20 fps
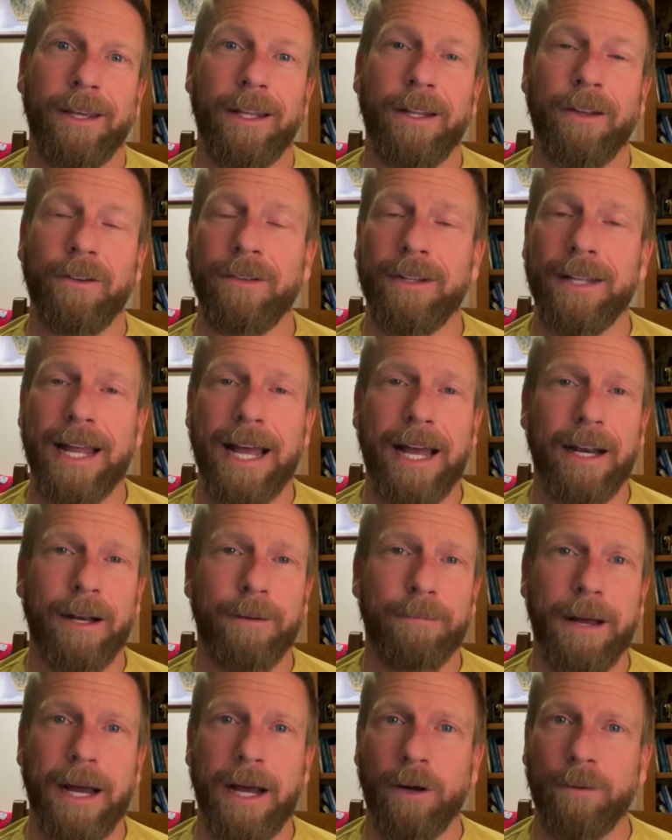It is not
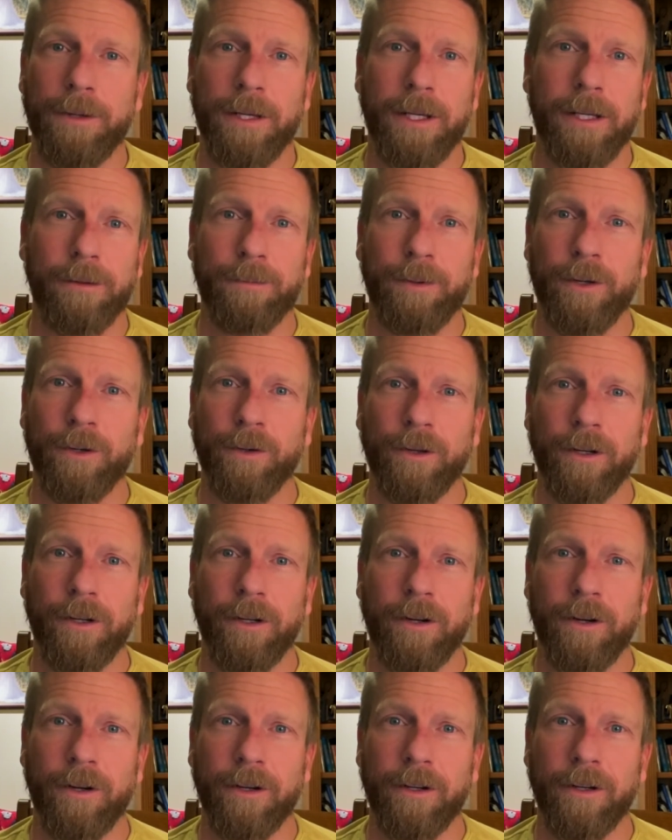about being pure in
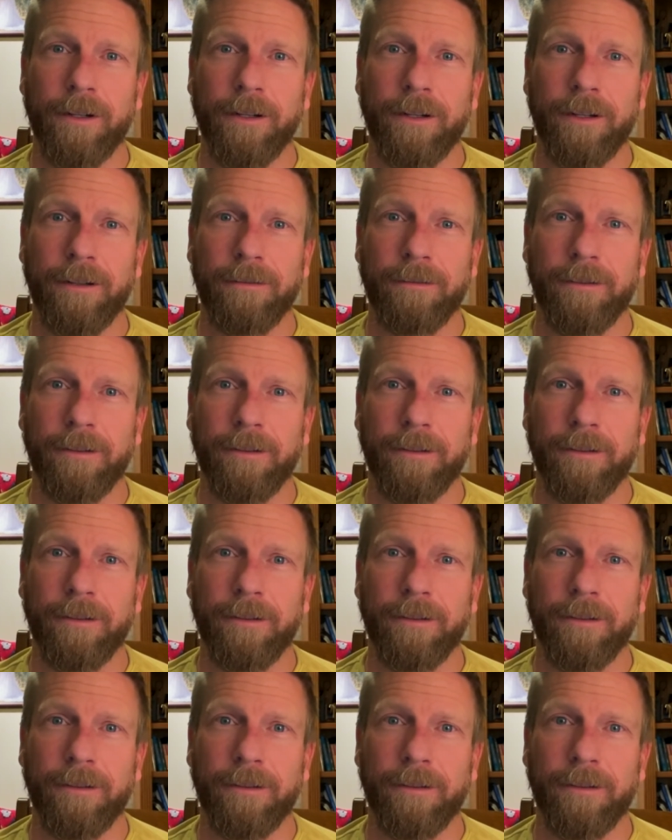heart.